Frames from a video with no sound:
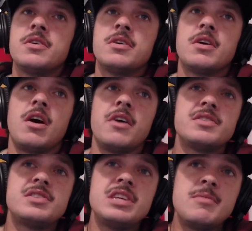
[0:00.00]
on the
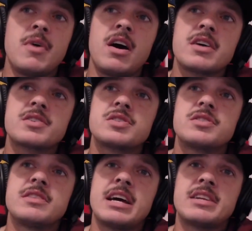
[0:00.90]
tee box,
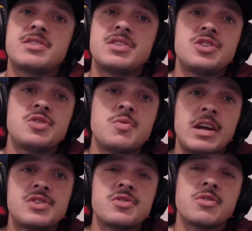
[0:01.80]
that
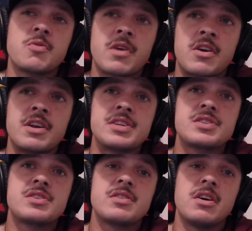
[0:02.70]
situational
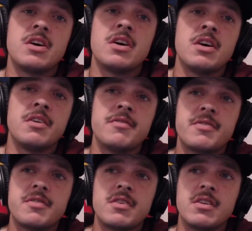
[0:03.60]
awareness of
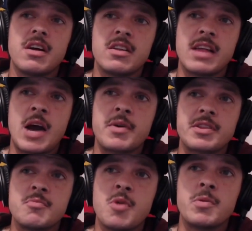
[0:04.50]
allowing the
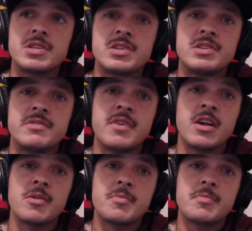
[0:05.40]
moment to
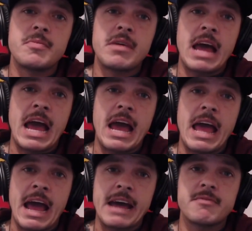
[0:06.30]
develop
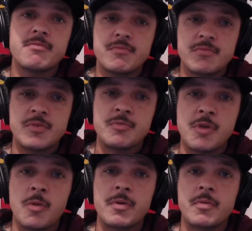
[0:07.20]
at the
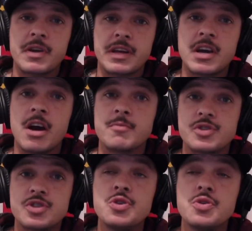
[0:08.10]
moment when it comes
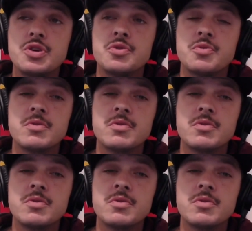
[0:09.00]
to you,